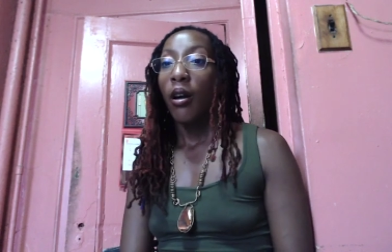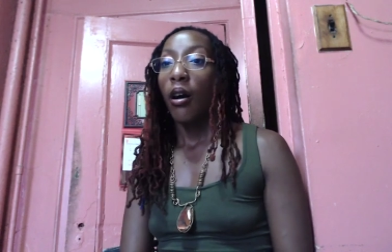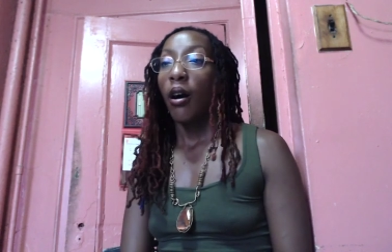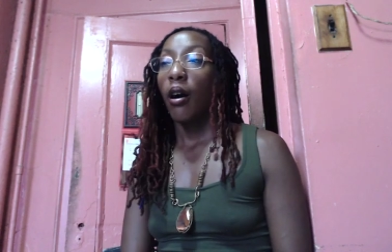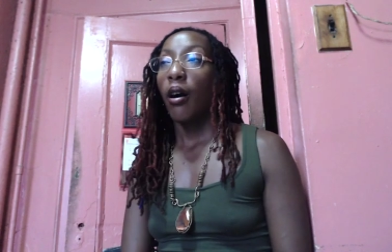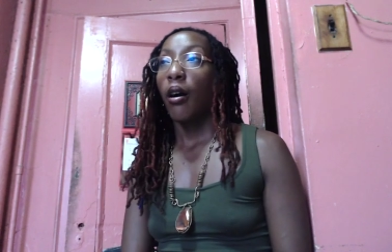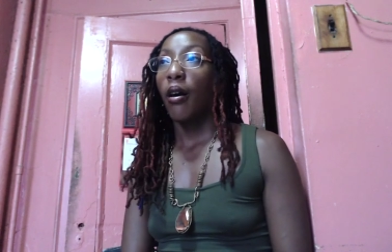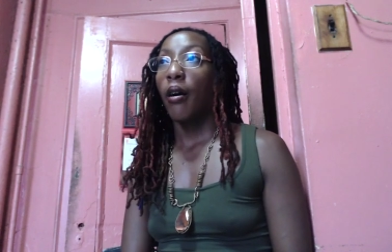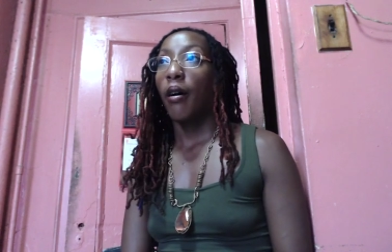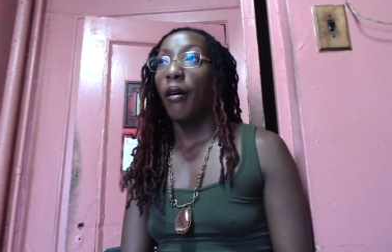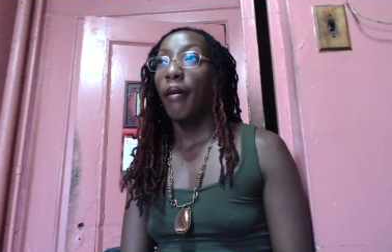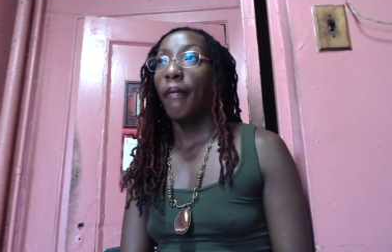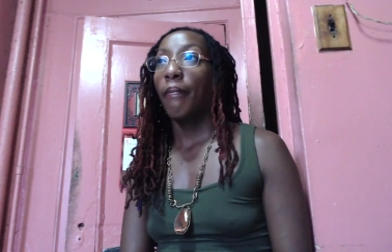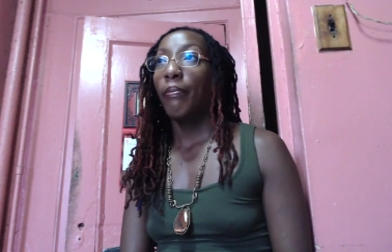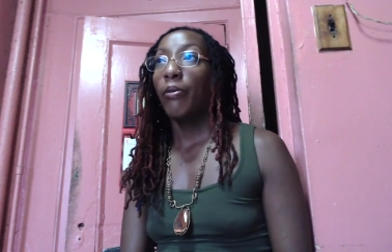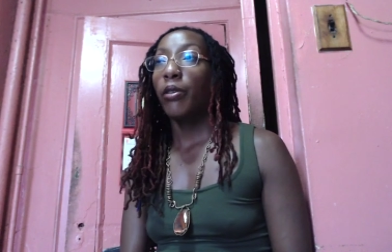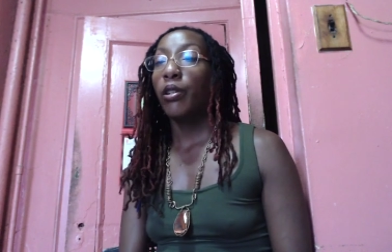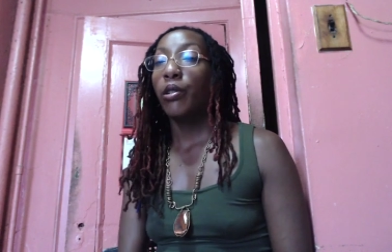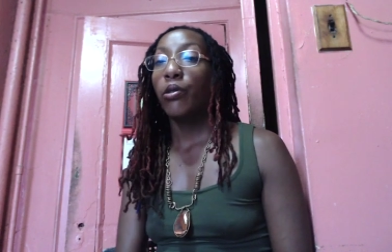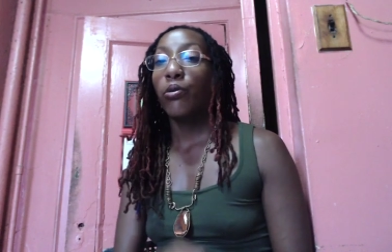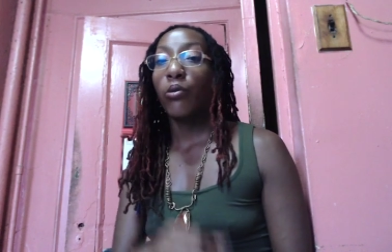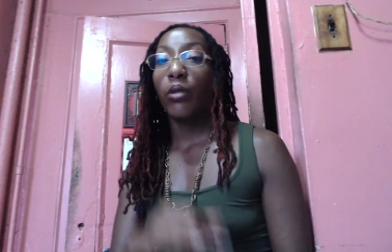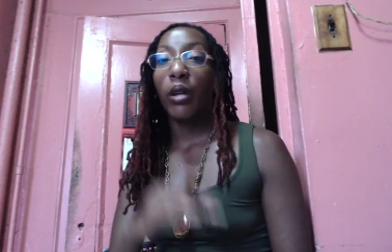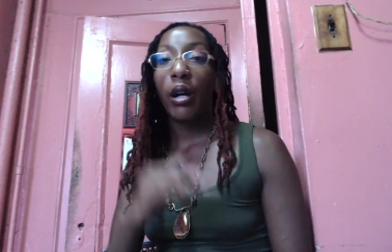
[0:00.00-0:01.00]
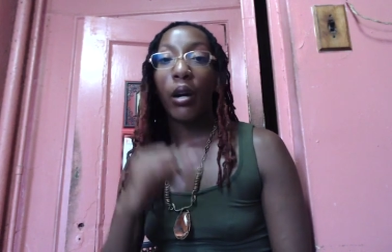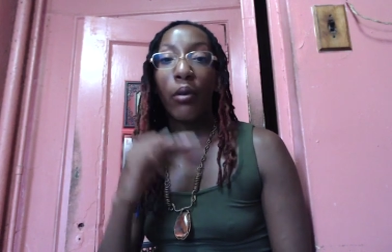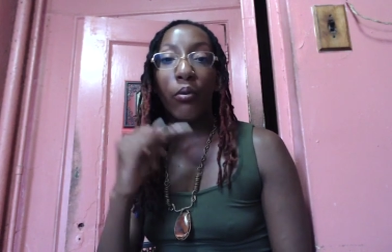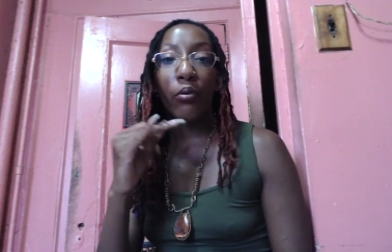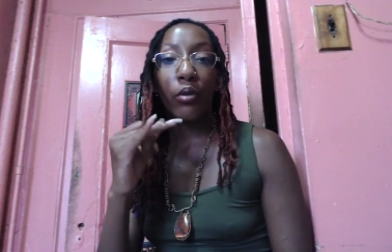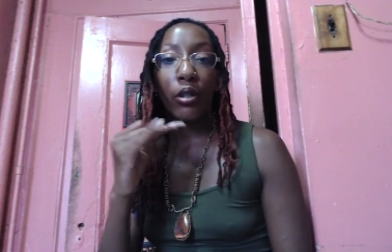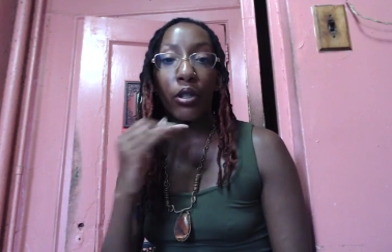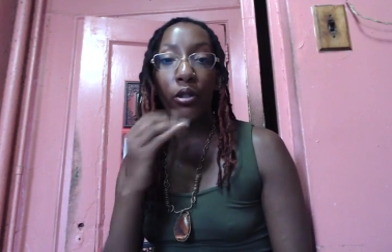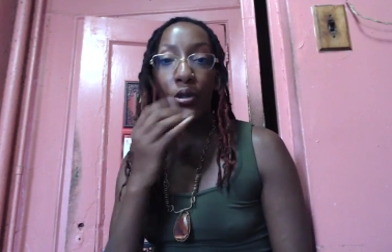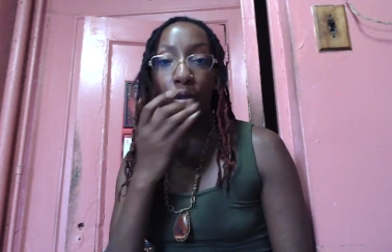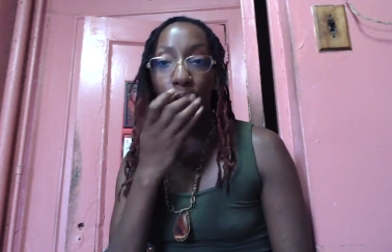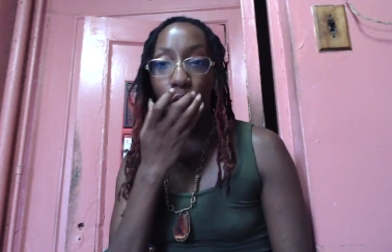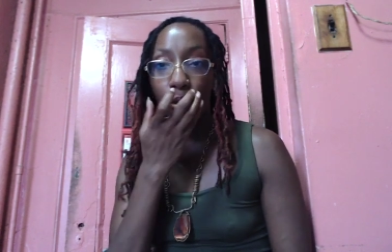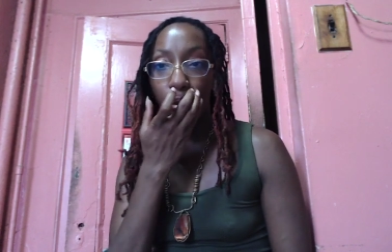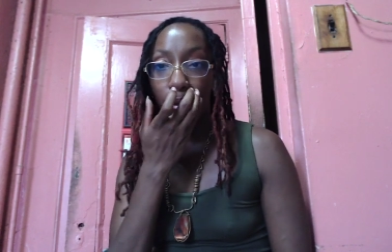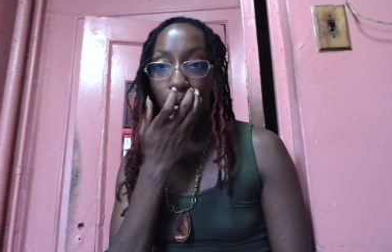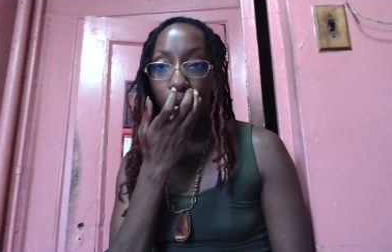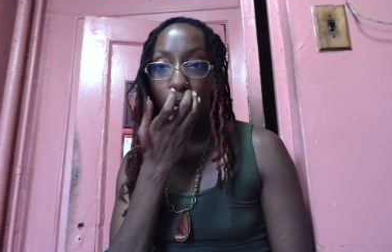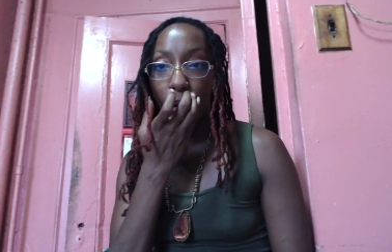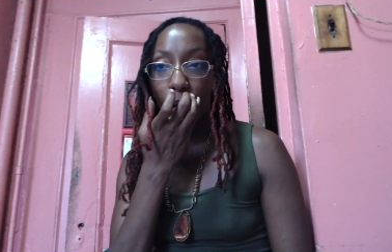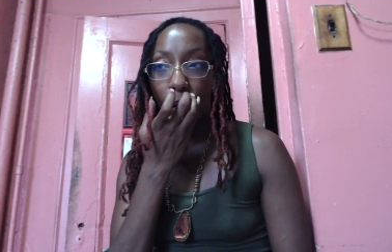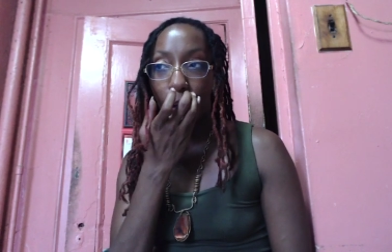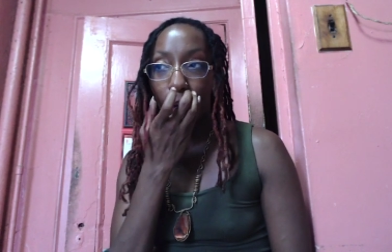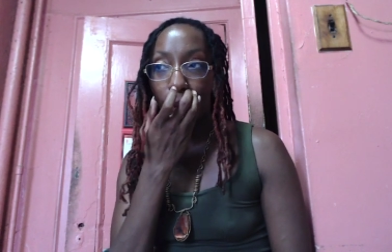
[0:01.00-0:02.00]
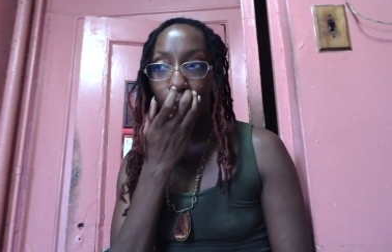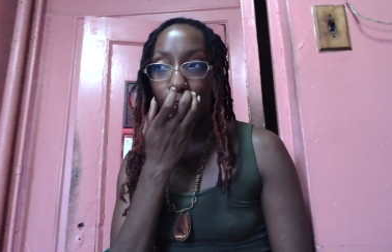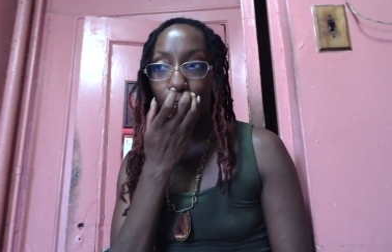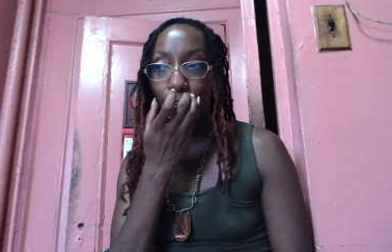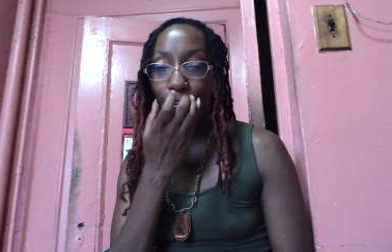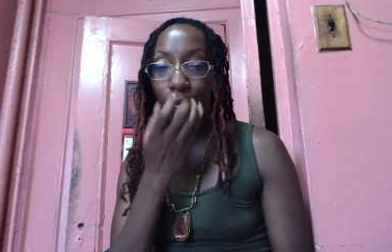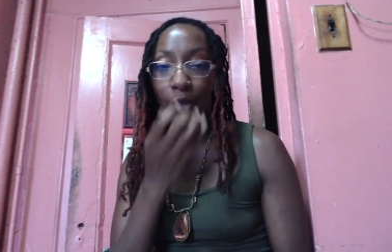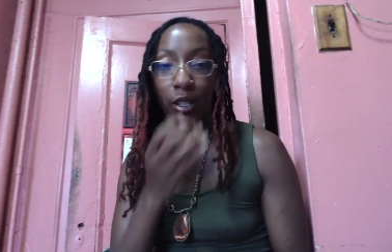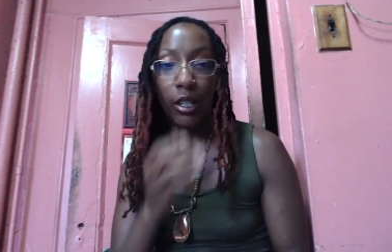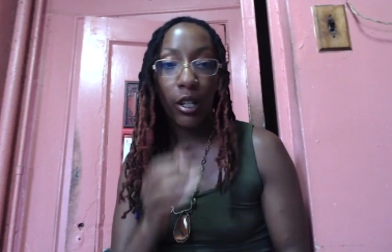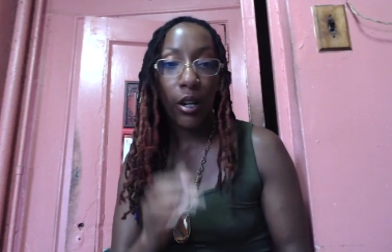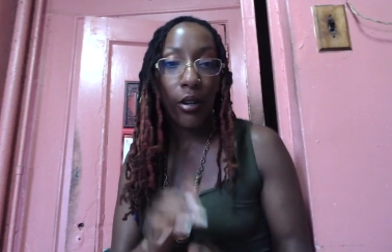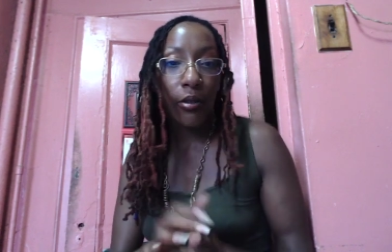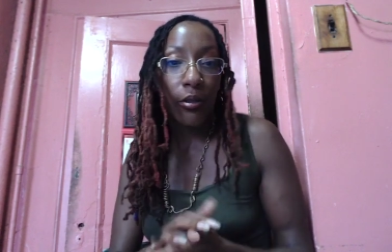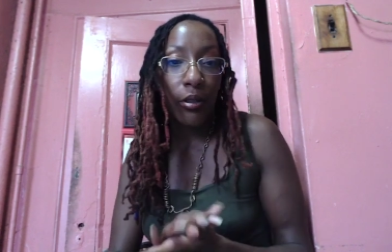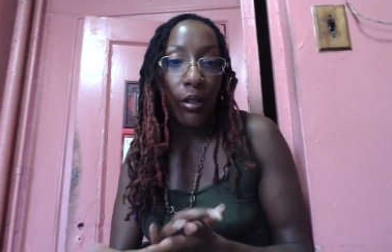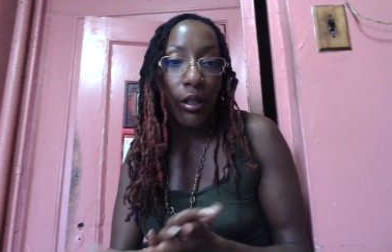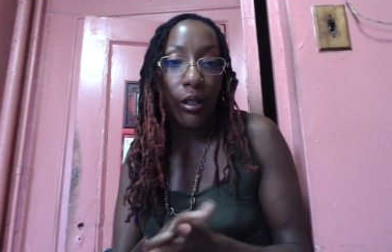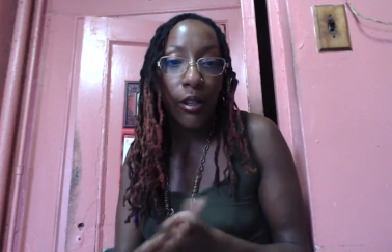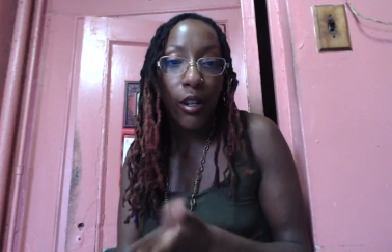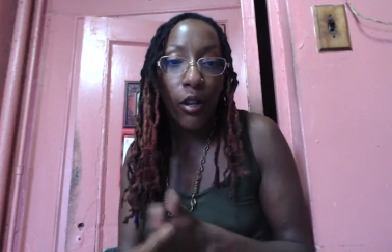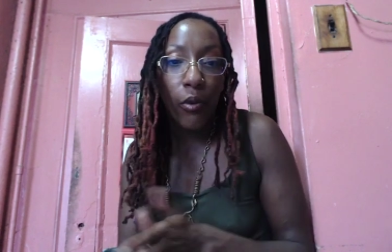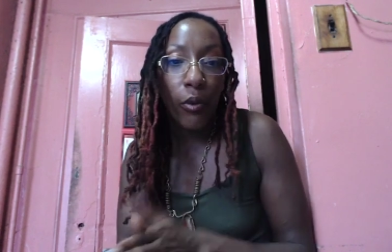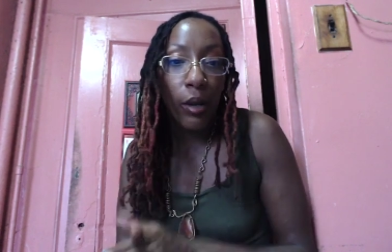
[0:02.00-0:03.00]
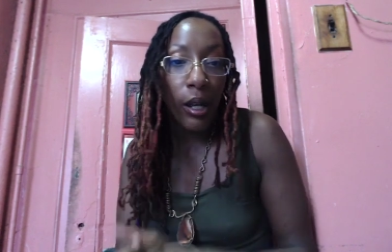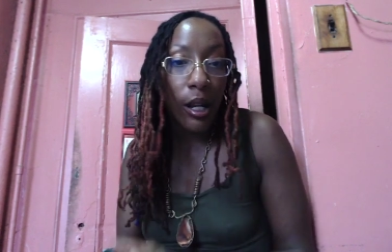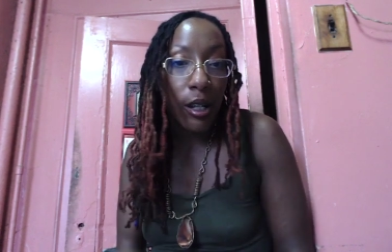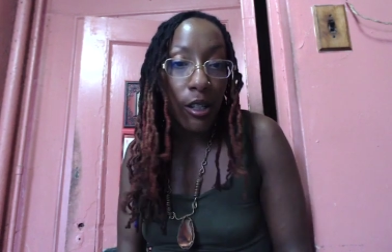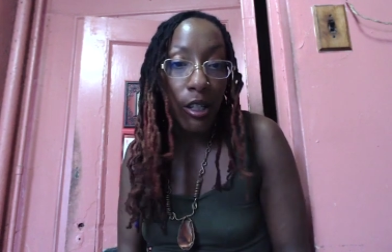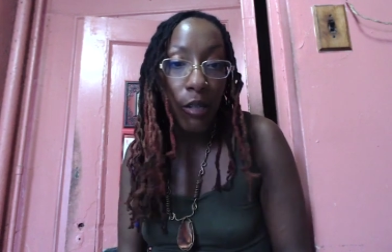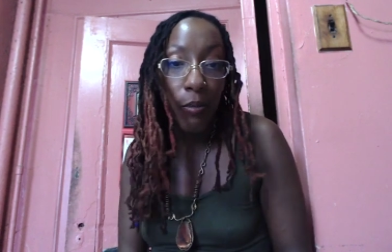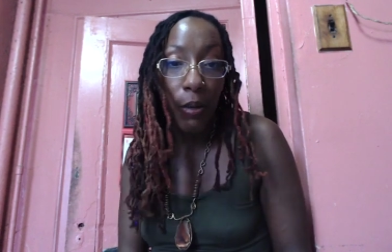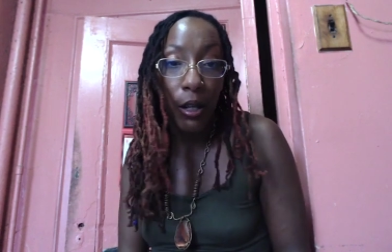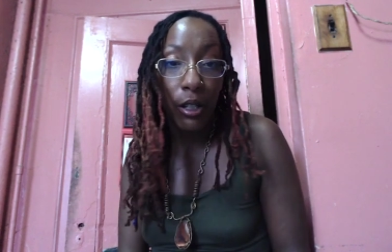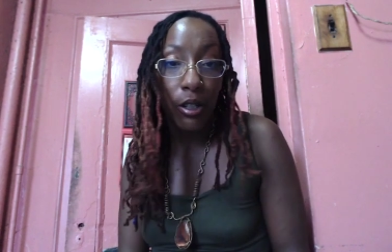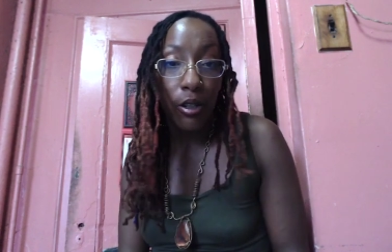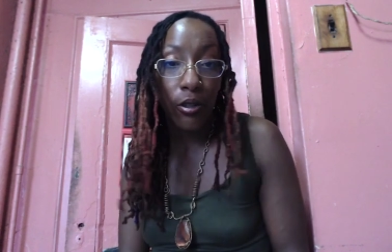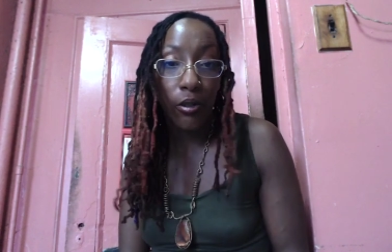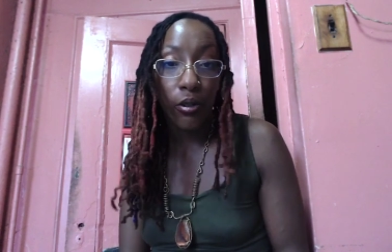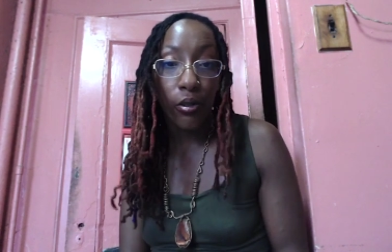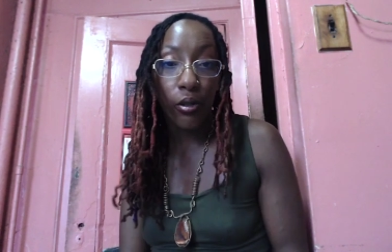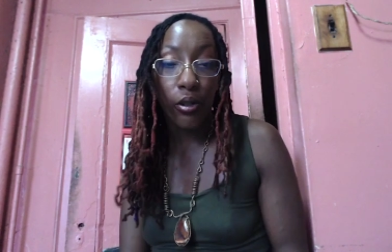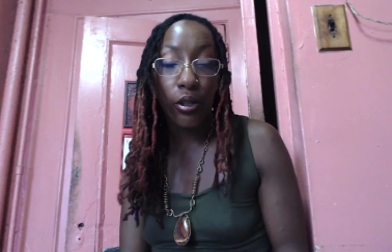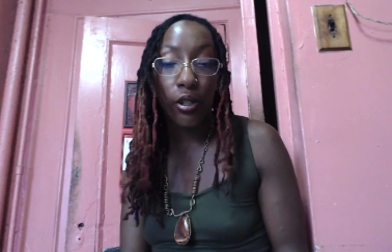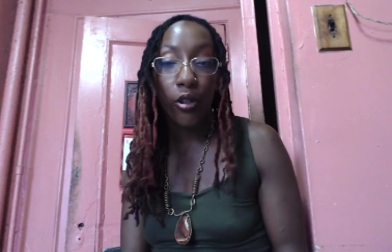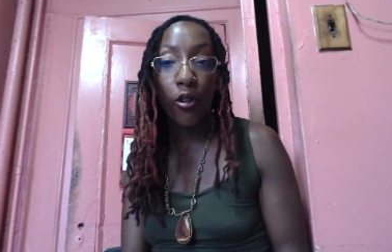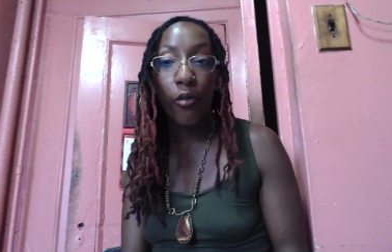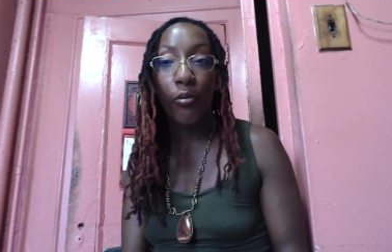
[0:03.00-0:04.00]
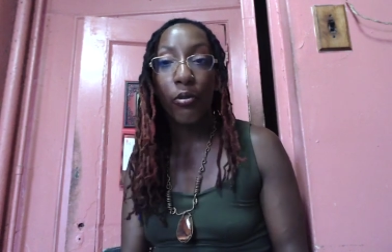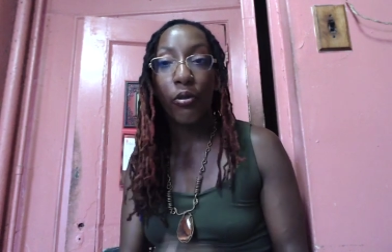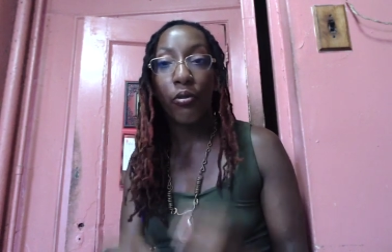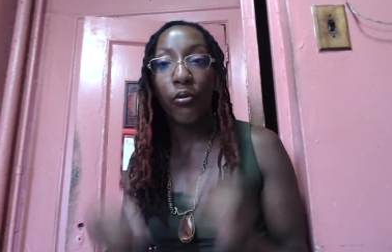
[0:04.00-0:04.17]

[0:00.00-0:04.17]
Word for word: You do not want to start cleaning with antibacterial soap.